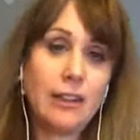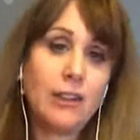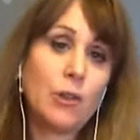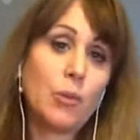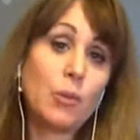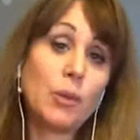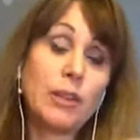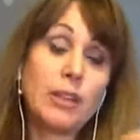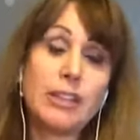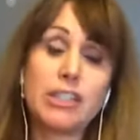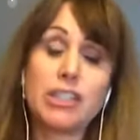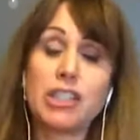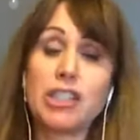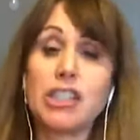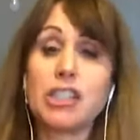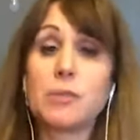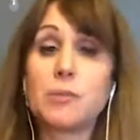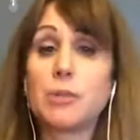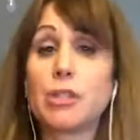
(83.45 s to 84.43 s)

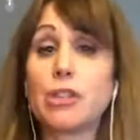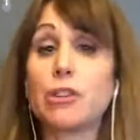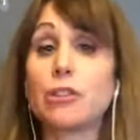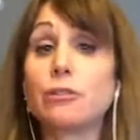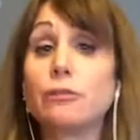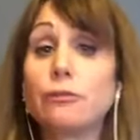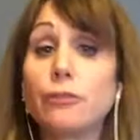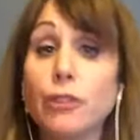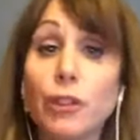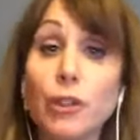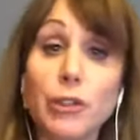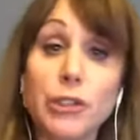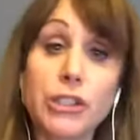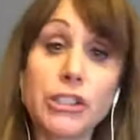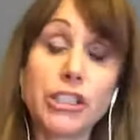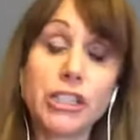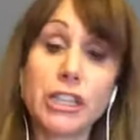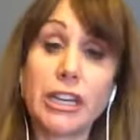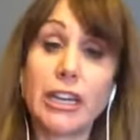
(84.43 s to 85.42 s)
relationships that are
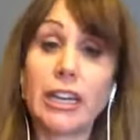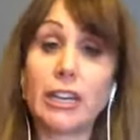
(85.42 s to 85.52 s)
flourishing